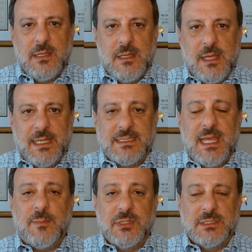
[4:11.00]

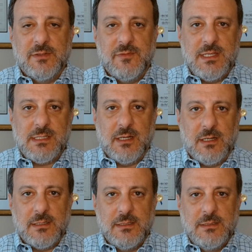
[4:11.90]
Examples of this
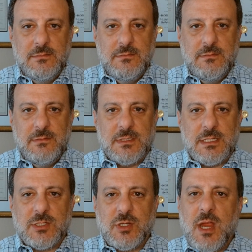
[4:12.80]
are,
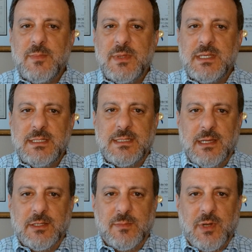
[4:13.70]
describe in
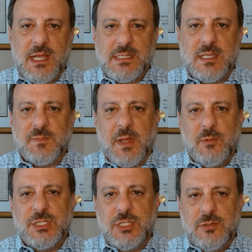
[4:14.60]
detail the process by
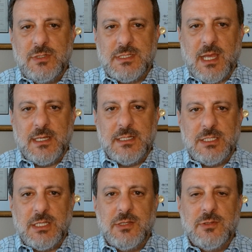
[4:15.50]
which you decided
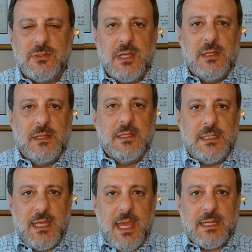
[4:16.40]
to use
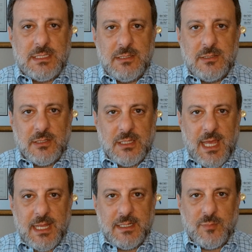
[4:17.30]
the exterior
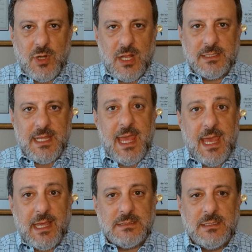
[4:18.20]
cladding product
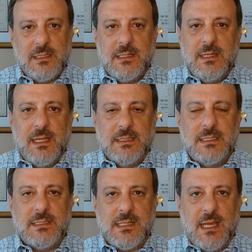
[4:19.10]
X in the
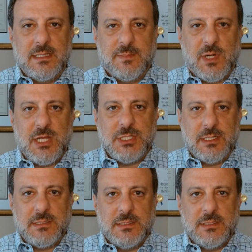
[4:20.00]
design of the project.